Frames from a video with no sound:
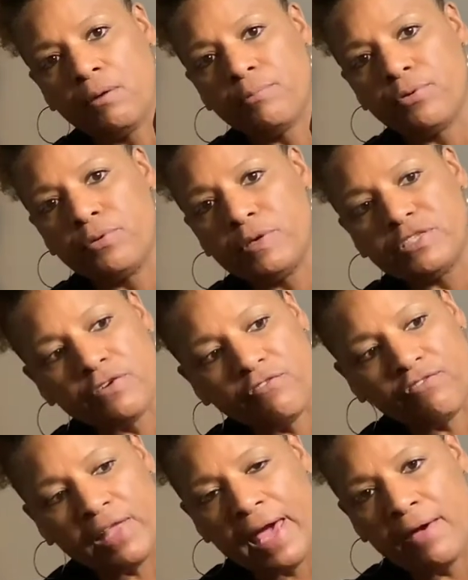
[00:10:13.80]
pretty much a
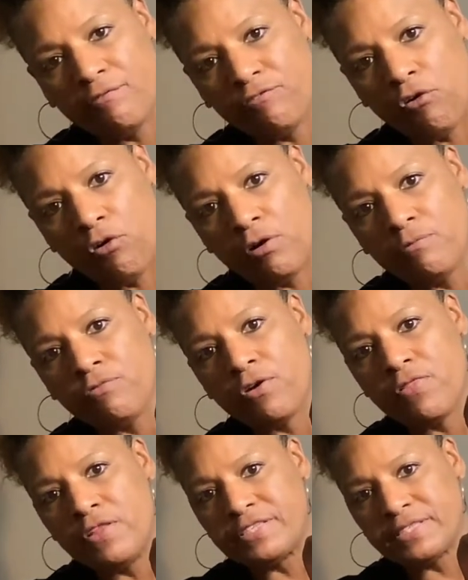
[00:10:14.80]
flat form for it
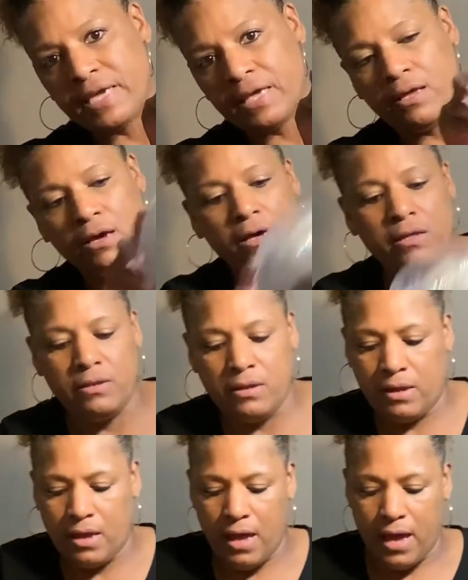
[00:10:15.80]
to stand on.
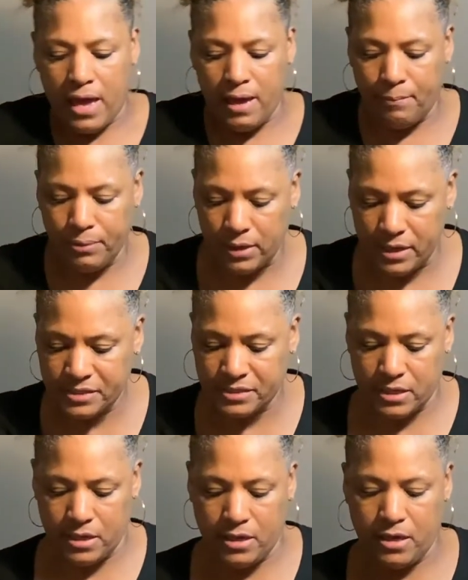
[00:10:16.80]
And plus,
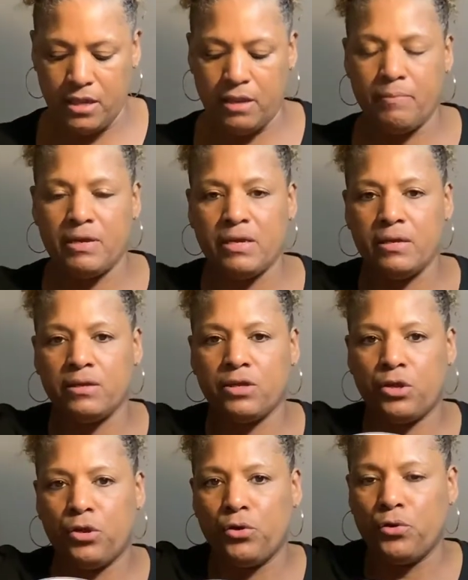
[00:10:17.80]
it'll be
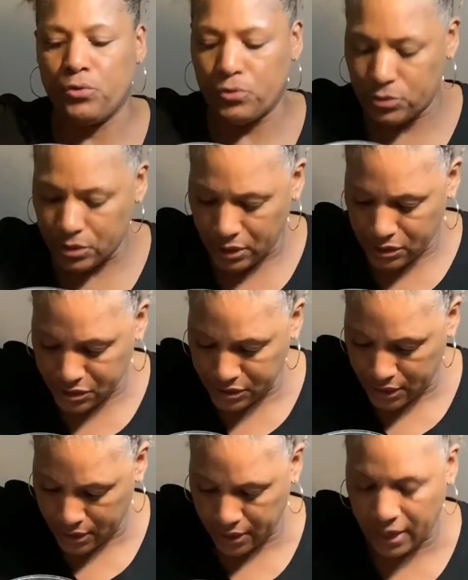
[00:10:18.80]
cured,
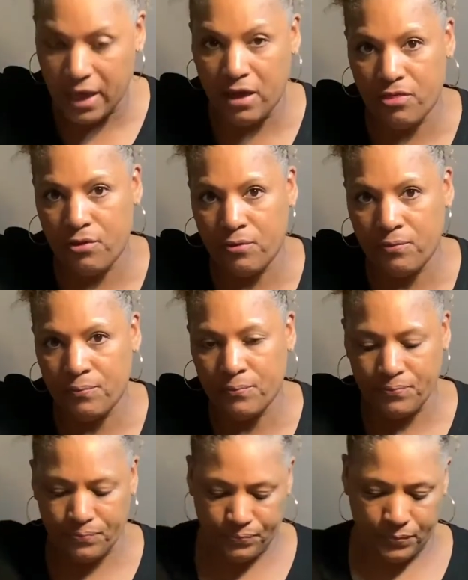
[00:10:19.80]
stuck together.
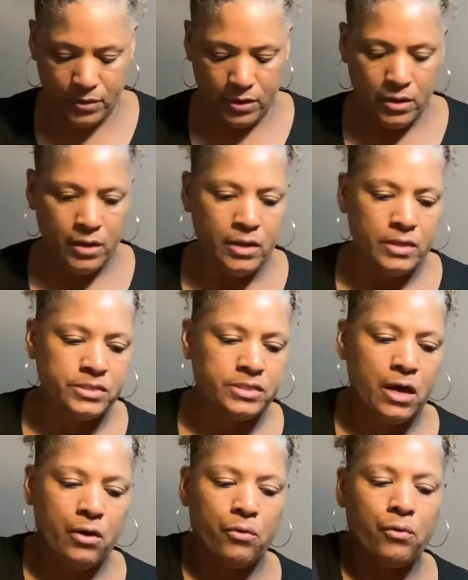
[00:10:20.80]

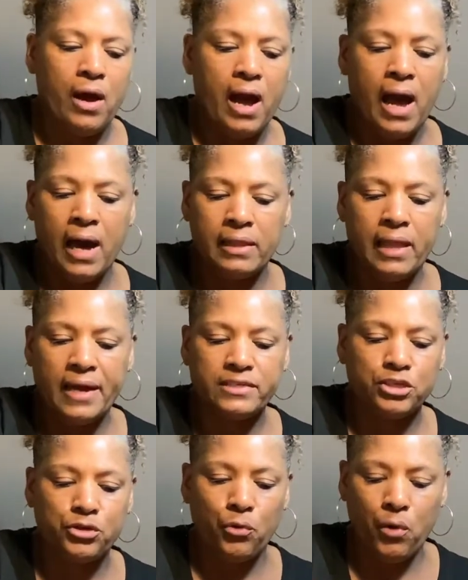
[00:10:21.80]
So I like to
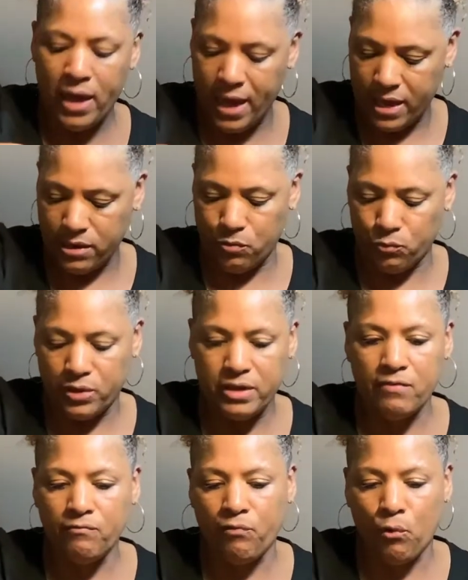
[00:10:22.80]
go ahead and
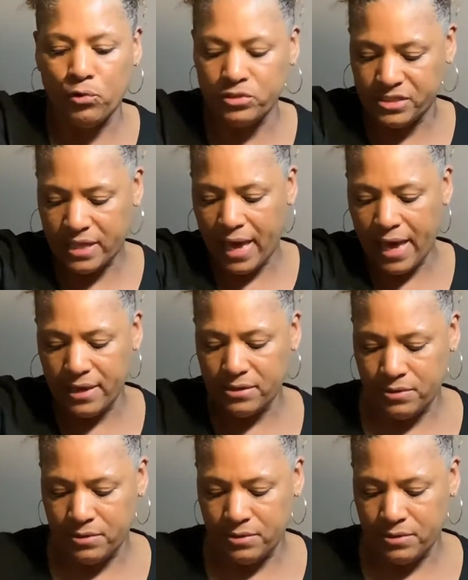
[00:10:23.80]
reinforce that.